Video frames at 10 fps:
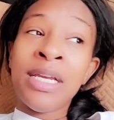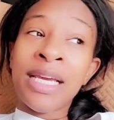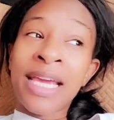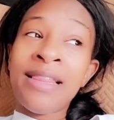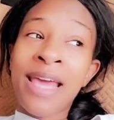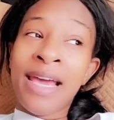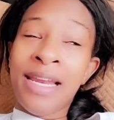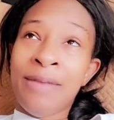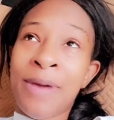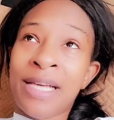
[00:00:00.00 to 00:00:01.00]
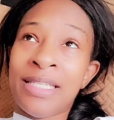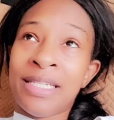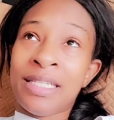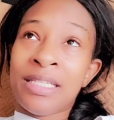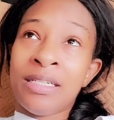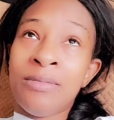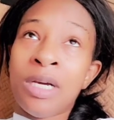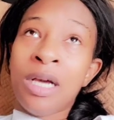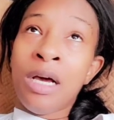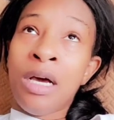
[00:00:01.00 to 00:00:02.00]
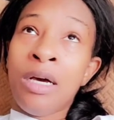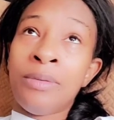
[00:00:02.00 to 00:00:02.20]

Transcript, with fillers: to get that in my system. I